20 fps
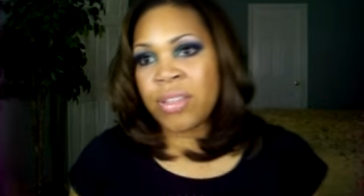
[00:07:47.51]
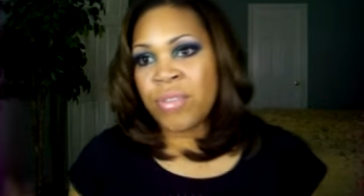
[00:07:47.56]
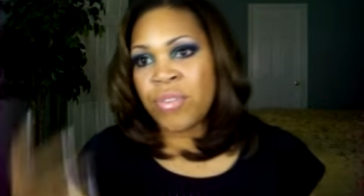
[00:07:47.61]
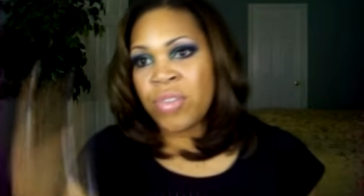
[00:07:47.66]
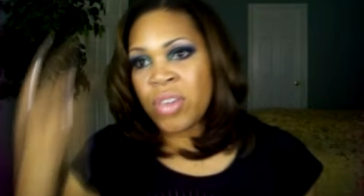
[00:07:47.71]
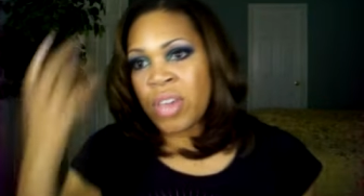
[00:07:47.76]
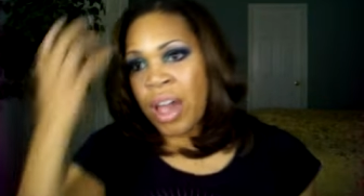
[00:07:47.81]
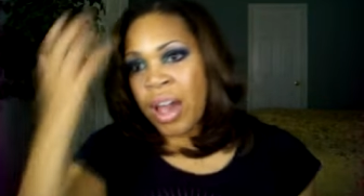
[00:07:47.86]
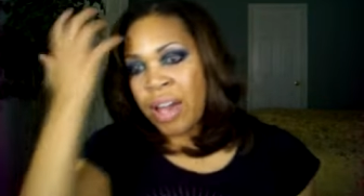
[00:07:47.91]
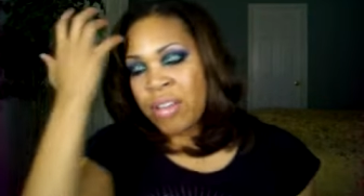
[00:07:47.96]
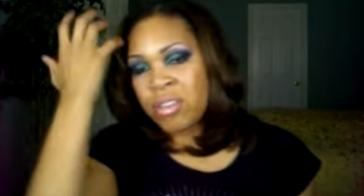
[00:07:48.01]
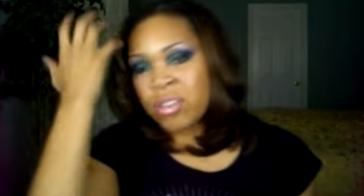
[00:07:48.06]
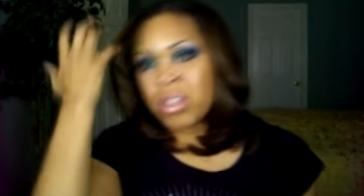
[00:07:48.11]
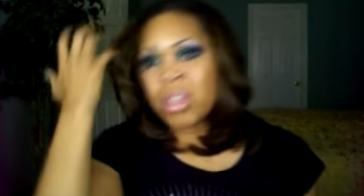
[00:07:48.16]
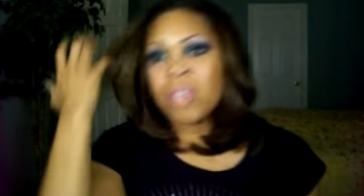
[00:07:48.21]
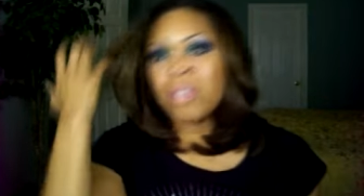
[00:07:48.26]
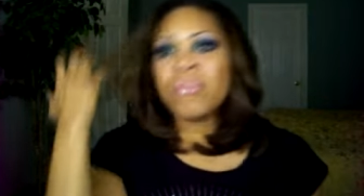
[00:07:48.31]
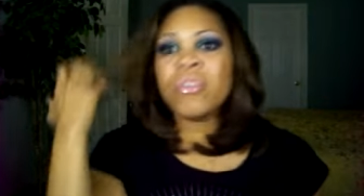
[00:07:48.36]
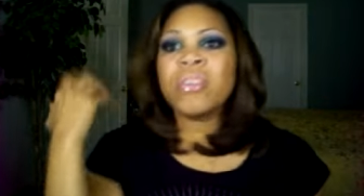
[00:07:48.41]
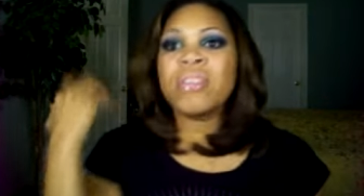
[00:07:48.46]
If you guys are
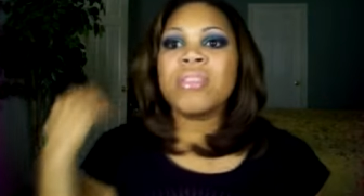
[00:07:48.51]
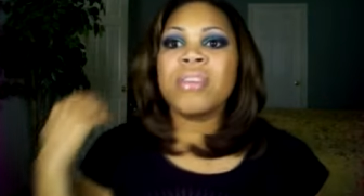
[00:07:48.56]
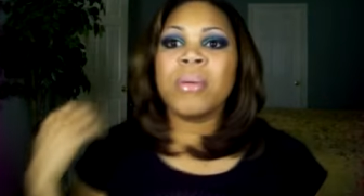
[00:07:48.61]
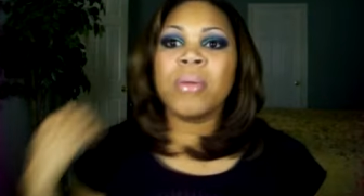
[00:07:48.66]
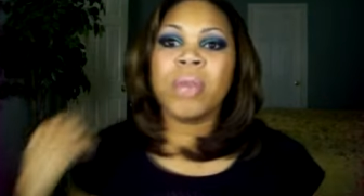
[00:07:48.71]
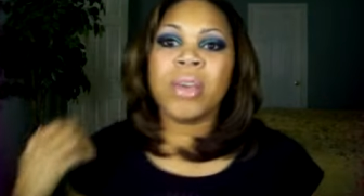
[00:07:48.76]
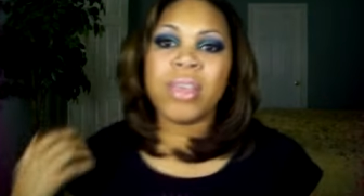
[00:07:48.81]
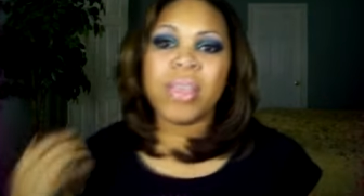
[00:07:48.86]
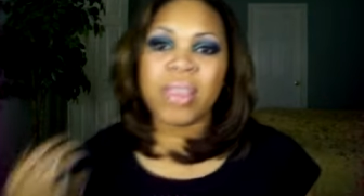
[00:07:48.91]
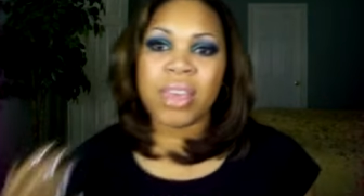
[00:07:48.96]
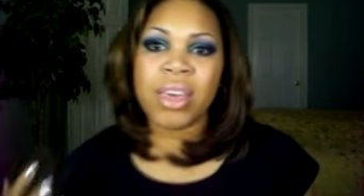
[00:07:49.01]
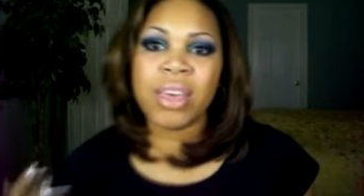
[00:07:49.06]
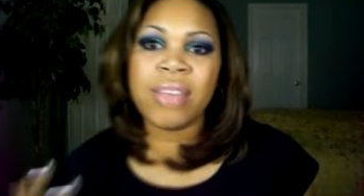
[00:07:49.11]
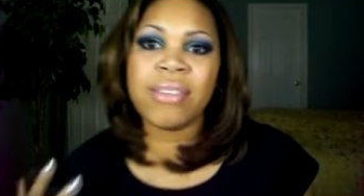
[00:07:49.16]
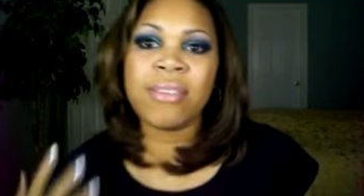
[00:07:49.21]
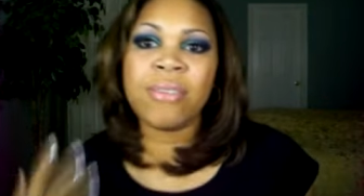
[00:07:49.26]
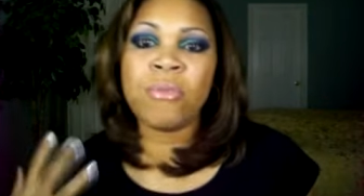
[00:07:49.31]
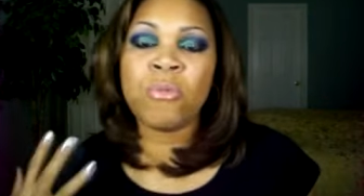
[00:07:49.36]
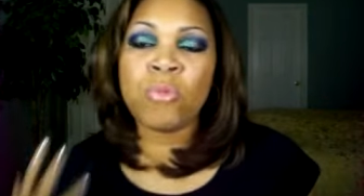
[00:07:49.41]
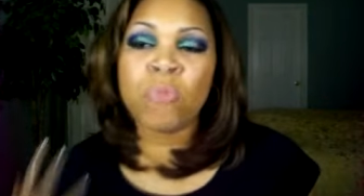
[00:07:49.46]
looking for some,
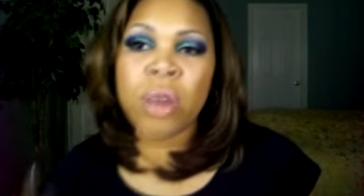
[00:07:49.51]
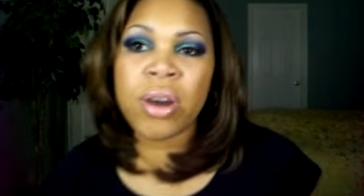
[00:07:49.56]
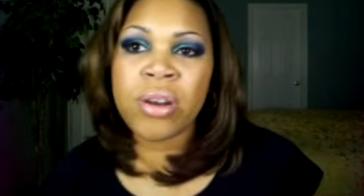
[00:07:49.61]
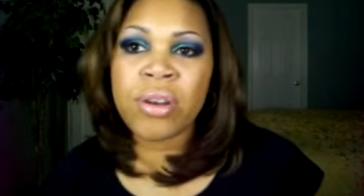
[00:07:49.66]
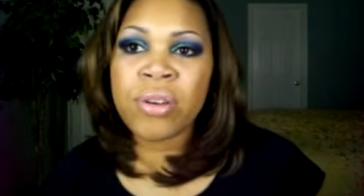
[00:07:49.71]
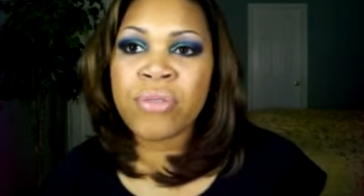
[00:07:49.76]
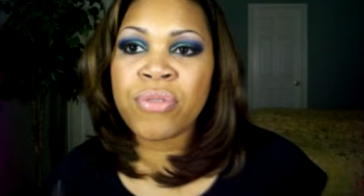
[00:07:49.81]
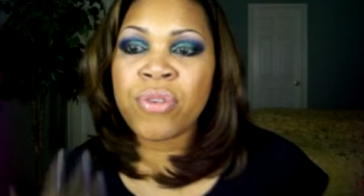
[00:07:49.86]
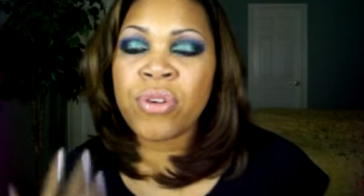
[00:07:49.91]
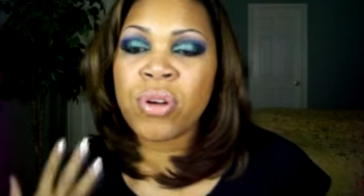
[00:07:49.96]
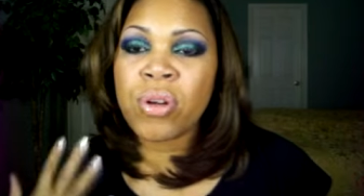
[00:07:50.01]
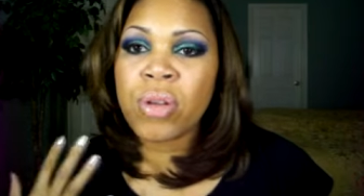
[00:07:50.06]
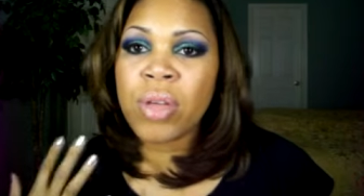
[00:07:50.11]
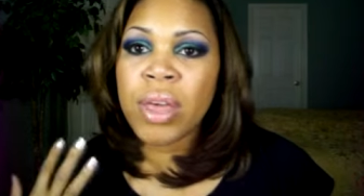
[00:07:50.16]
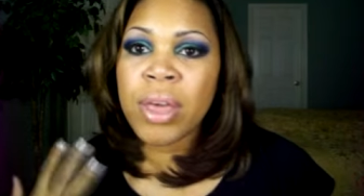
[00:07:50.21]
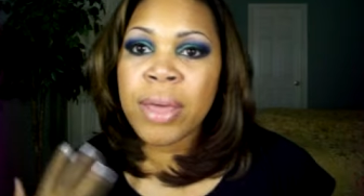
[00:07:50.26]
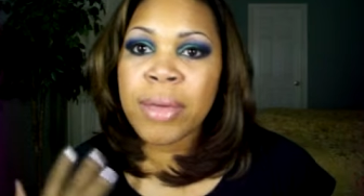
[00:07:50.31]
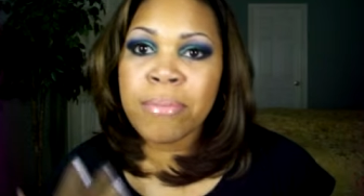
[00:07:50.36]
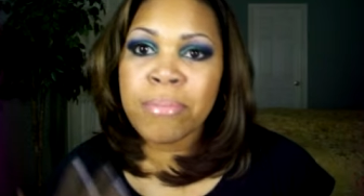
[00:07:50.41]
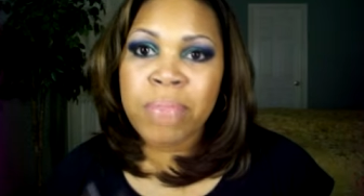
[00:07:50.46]
again, some wonderful
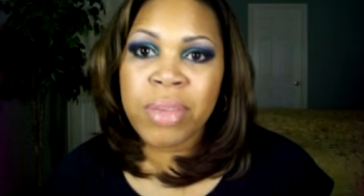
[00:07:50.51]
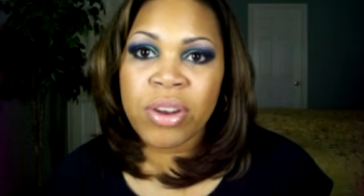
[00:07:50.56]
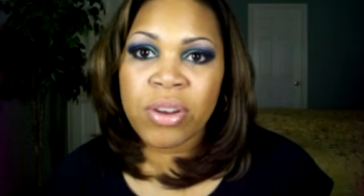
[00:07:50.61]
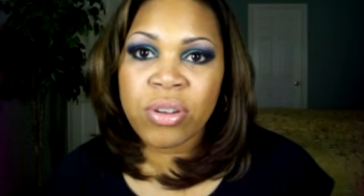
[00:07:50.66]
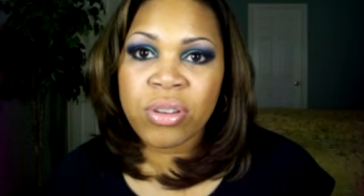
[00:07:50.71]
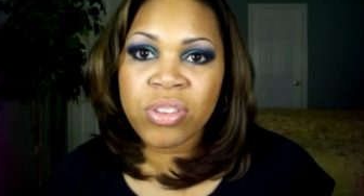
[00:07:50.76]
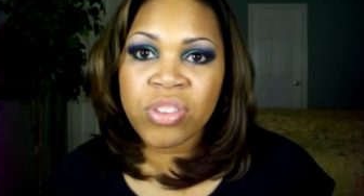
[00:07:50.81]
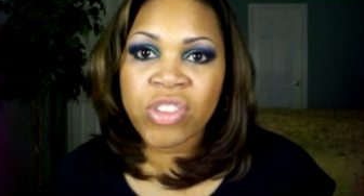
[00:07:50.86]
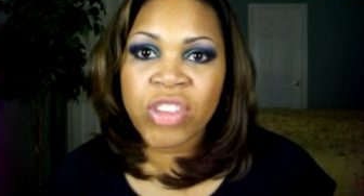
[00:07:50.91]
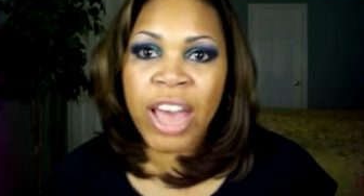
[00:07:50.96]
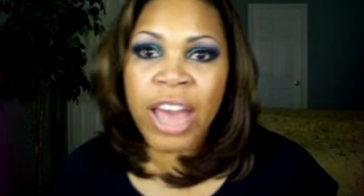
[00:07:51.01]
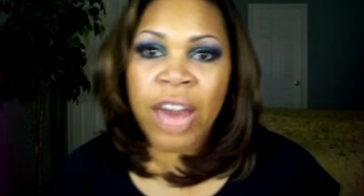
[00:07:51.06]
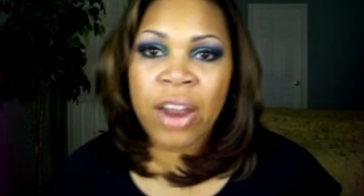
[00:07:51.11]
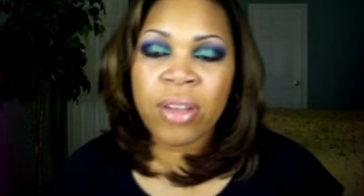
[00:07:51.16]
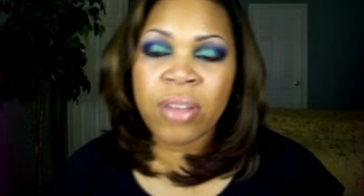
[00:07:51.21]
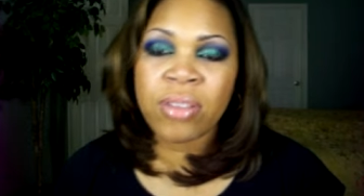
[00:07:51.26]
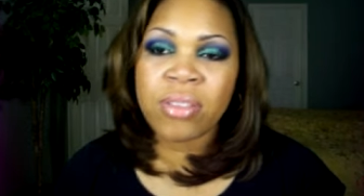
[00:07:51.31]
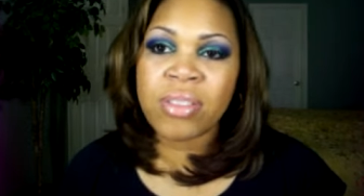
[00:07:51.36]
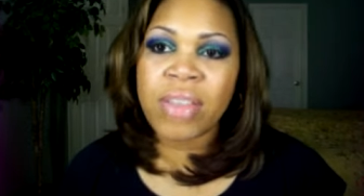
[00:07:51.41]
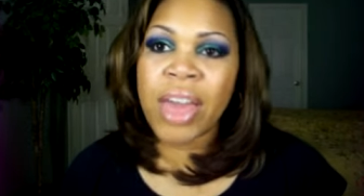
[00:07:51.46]
mineral
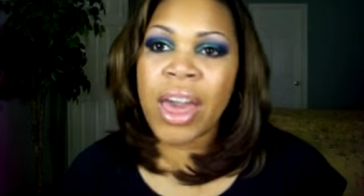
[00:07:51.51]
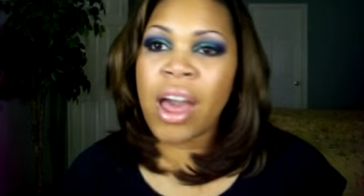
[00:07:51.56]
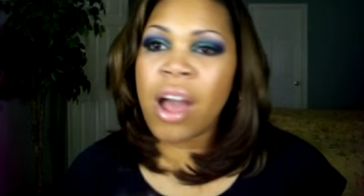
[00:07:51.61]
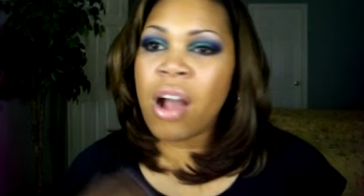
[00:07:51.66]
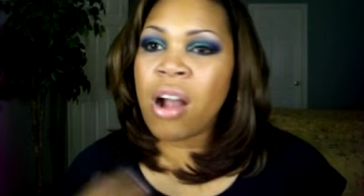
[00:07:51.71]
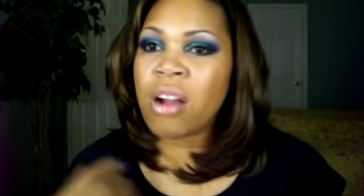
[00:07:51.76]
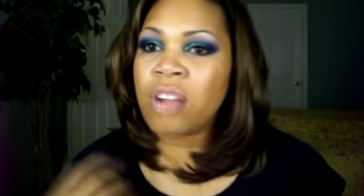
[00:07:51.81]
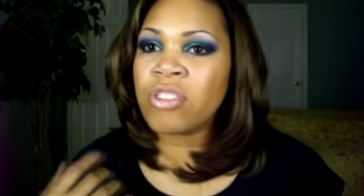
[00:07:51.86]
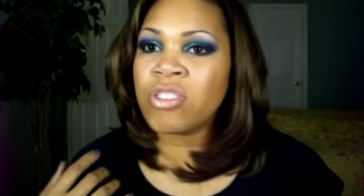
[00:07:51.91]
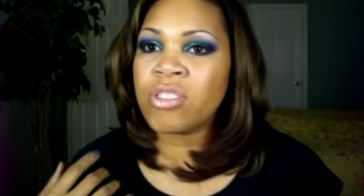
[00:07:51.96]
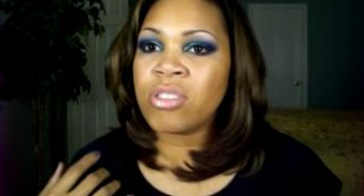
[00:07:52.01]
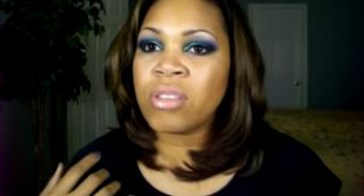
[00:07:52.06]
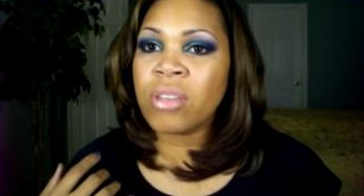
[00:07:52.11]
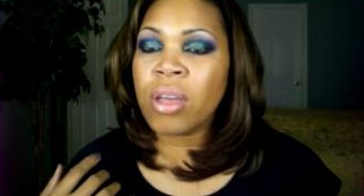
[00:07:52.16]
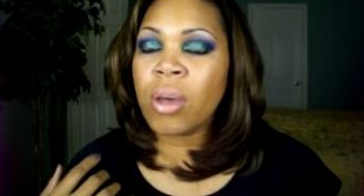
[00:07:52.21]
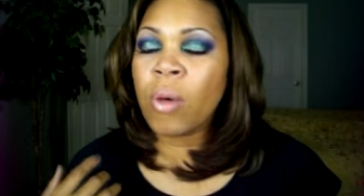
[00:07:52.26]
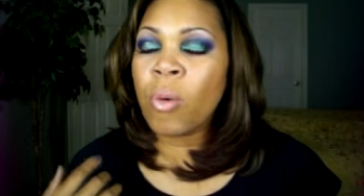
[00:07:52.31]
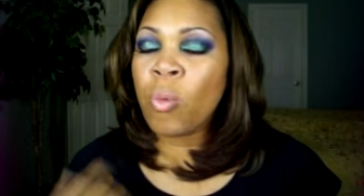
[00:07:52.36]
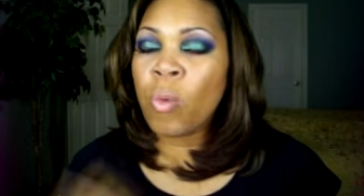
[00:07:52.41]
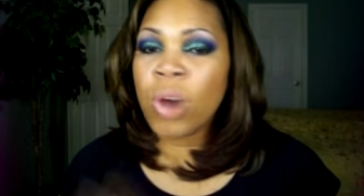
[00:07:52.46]
shadows that are just
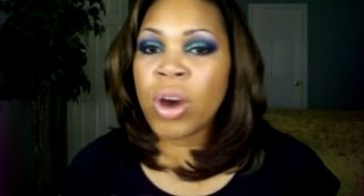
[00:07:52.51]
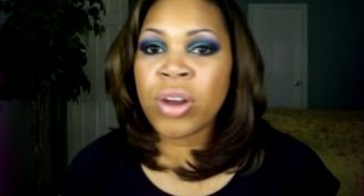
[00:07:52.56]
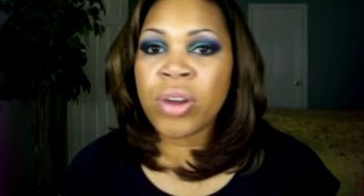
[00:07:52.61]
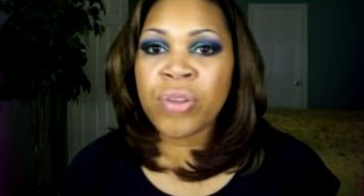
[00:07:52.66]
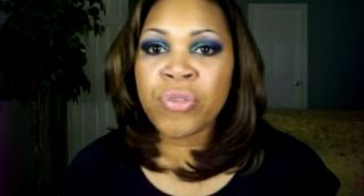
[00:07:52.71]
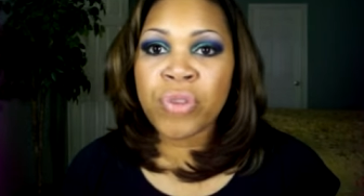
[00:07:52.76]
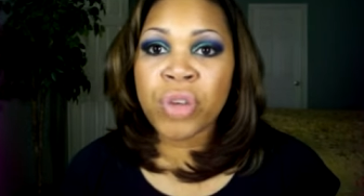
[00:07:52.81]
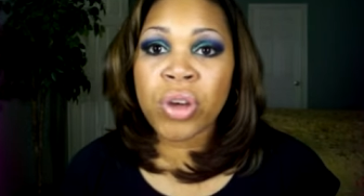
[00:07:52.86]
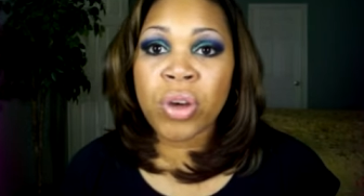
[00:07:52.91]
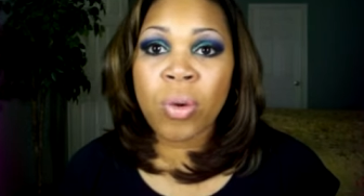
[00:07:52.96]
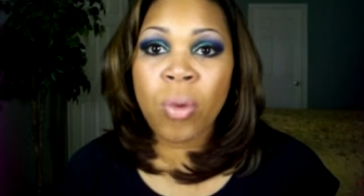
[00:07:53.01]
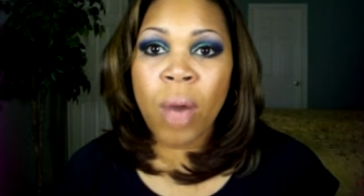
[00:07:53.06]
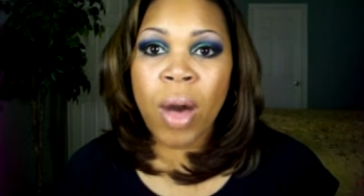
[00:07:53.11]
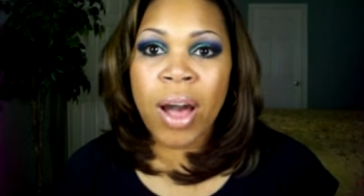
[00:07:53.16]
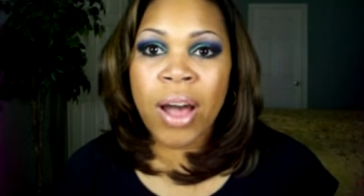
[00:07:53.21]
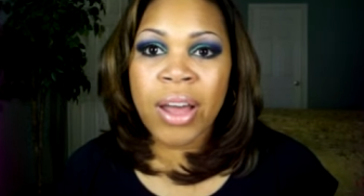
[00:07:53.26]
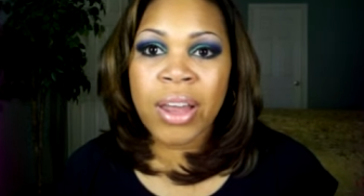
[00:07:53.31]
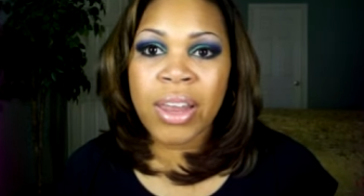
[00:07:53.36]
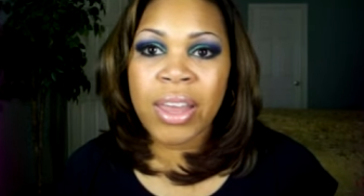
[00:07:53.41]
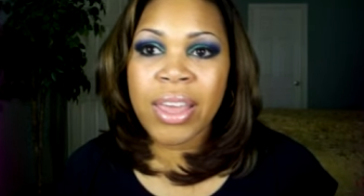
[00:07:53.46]
wonderful in
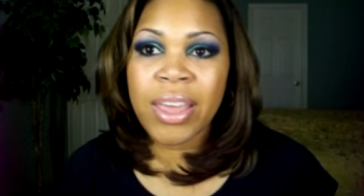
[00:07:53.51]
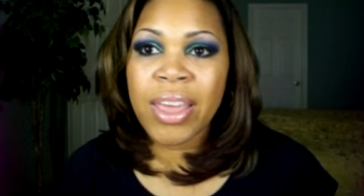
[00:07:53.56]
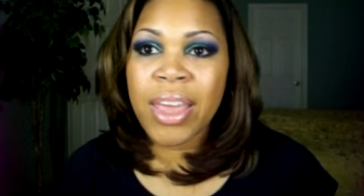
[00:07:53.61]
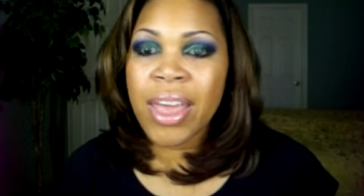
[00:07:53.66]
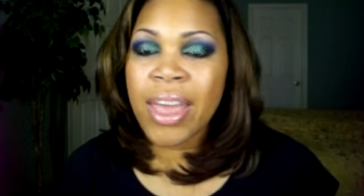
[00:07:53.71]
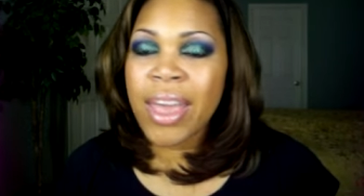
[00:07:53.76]
quality